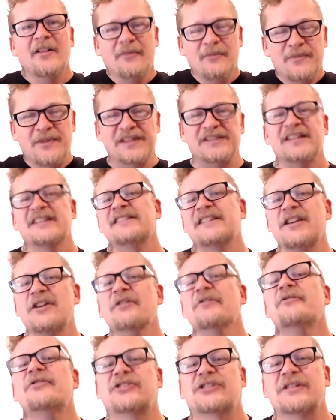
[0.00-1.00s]
This is
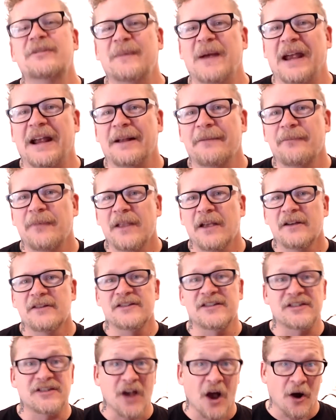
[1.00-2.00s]
huge to me.
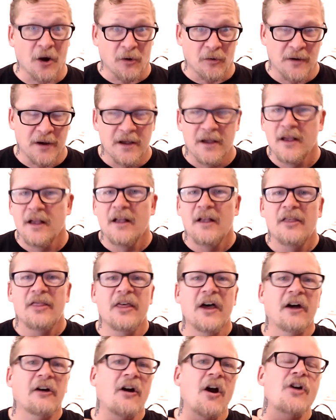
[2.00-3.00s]
So
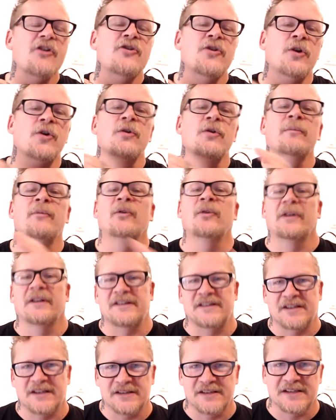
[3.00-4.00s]
there are
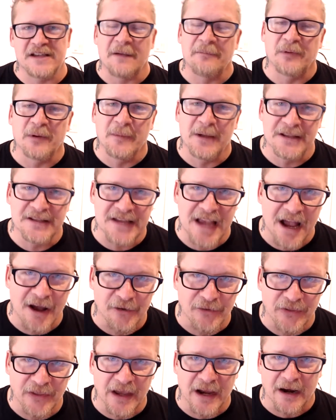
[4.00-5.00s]
numerous supplements
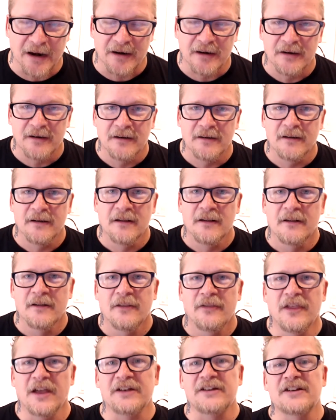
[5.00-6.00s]
out there
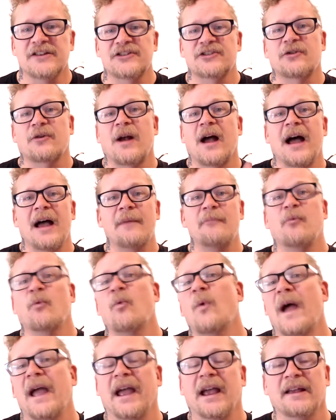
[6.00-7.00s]
that describe
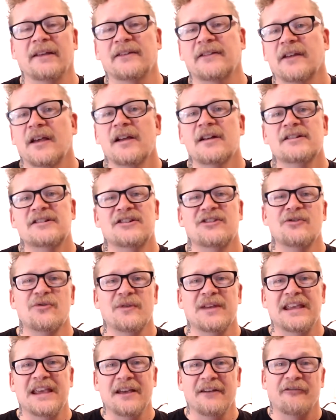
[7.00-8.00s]
ways
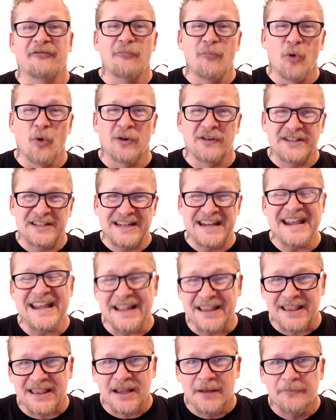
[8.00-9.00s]
to give more
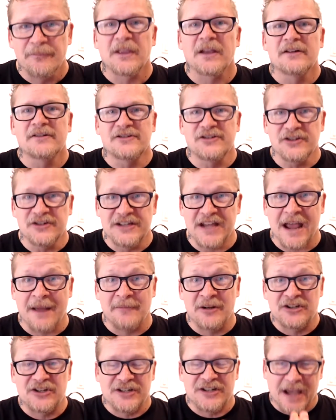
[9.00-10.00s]
teeth to
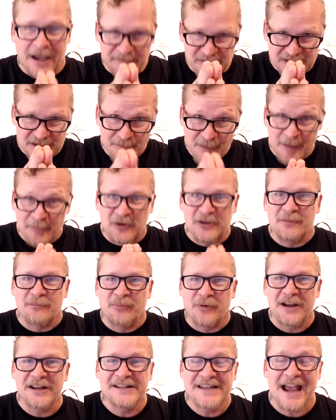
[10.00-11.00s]
damage types. To remember, to
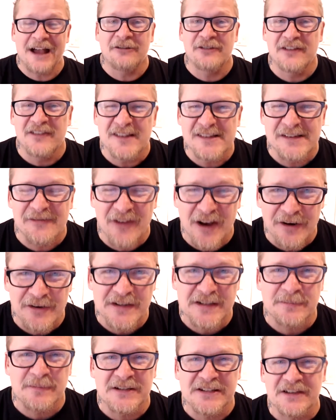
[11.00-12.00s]
bring down to this very
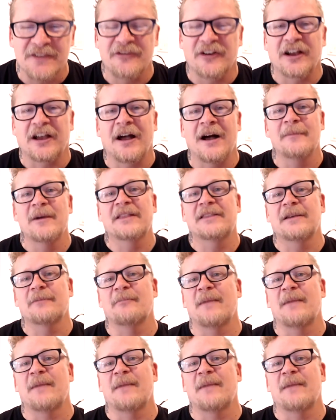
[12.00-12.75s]
specific comment that